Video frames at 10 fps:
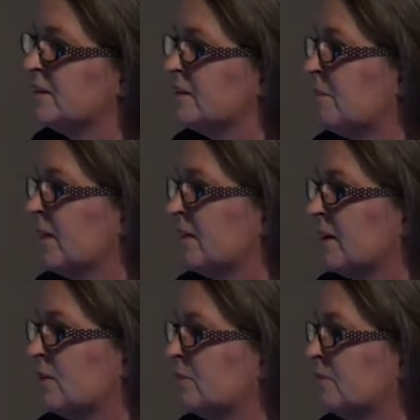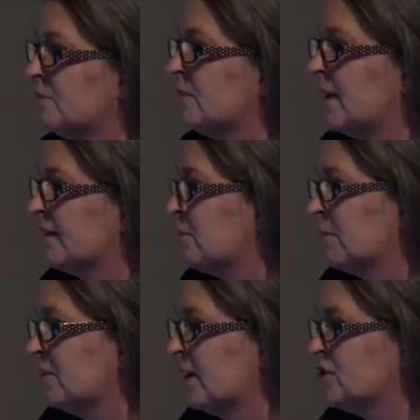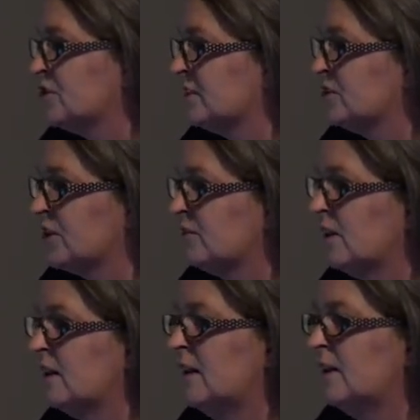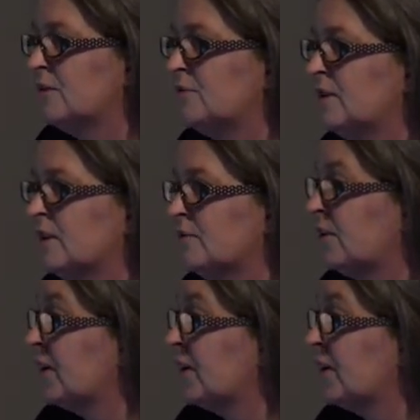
is something that populations in general feel very